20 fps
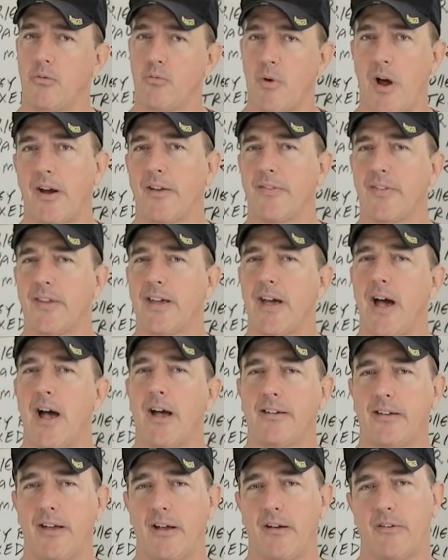riding the
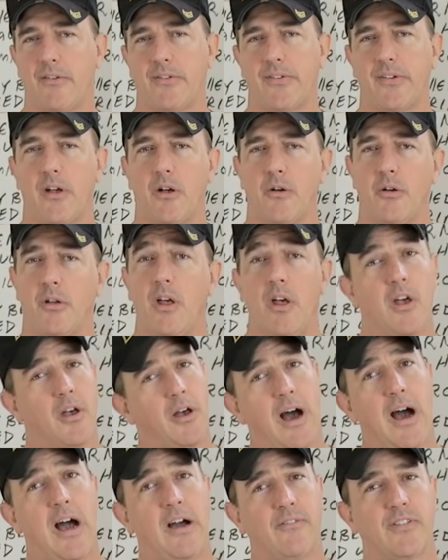cock carousel,
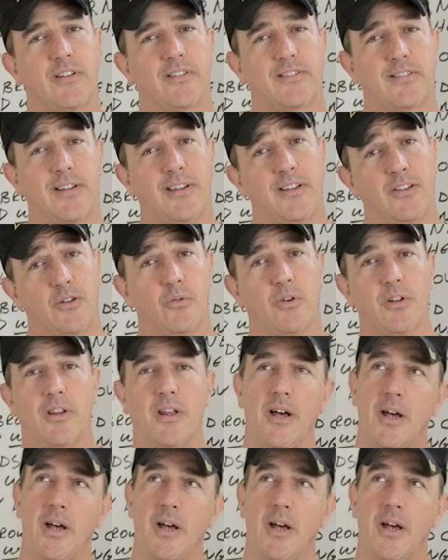obviously doing the